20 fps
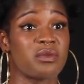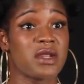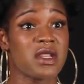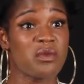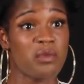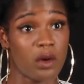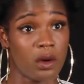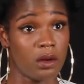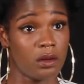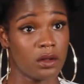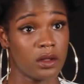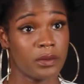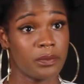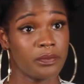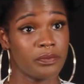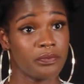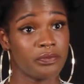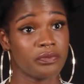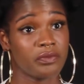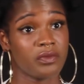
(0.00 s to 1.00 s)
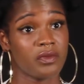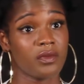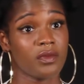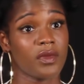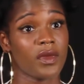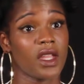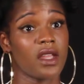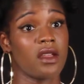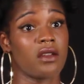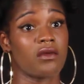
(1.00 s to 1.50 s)
people
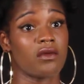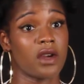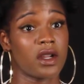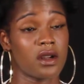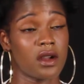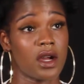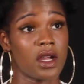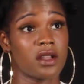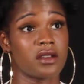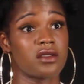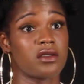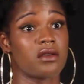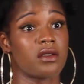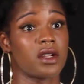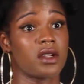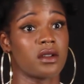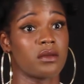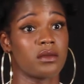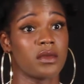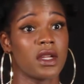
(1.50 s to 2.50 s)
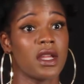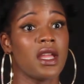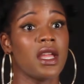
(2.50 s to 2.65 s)
in Rudder Auditorium.